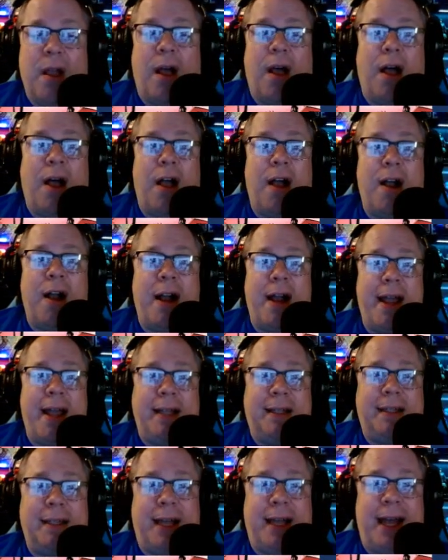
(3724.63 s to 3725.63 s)
All
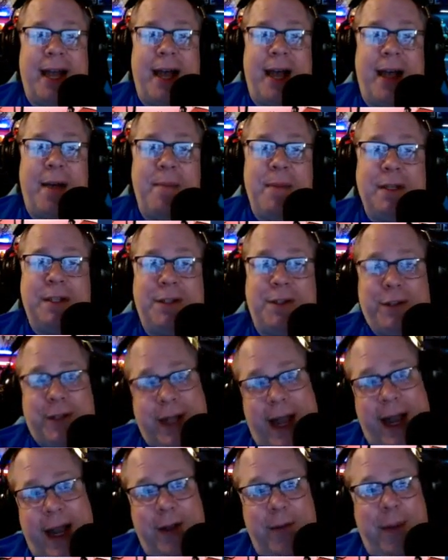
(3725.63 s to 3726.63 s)
right, uh, Mr.
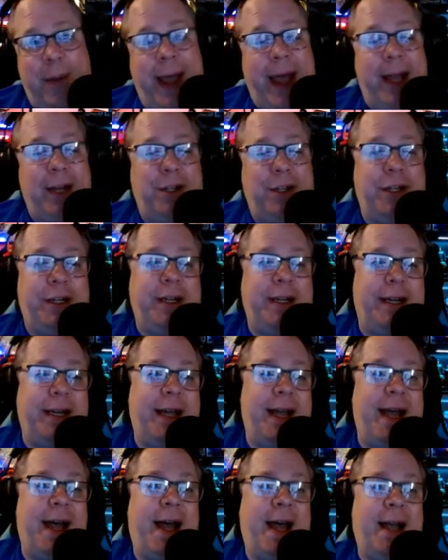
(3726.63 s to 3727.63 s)
Tyler Patrick.
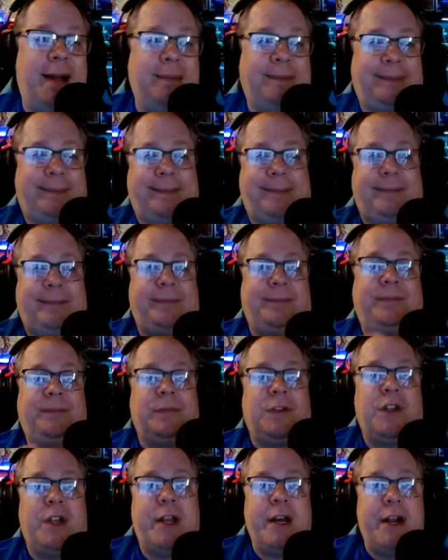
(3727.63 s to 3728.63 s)
Uh, you
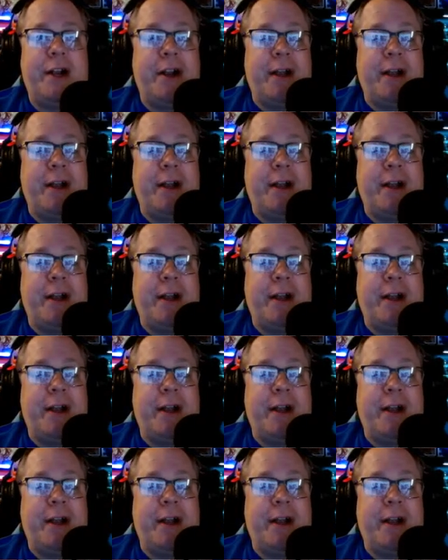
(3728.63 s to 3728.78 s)
can hear